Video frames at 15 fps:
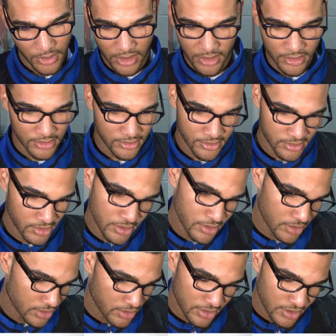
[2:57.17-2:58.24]
And
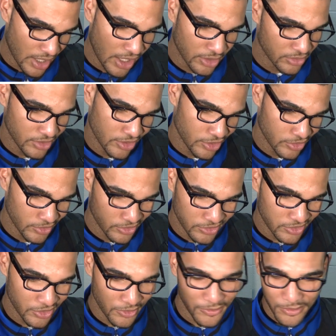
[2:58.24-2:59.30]
I don't, you know,
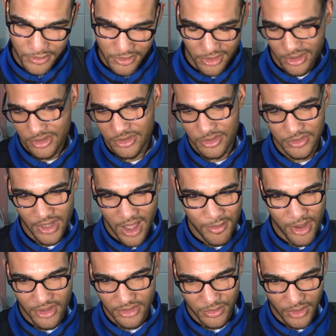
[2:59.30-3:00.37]
those two
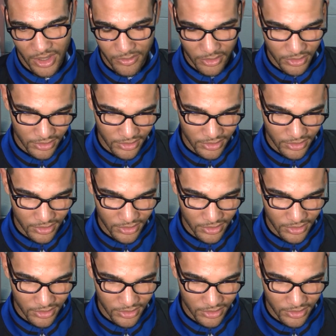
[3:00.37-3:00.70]
timeouts, whatever.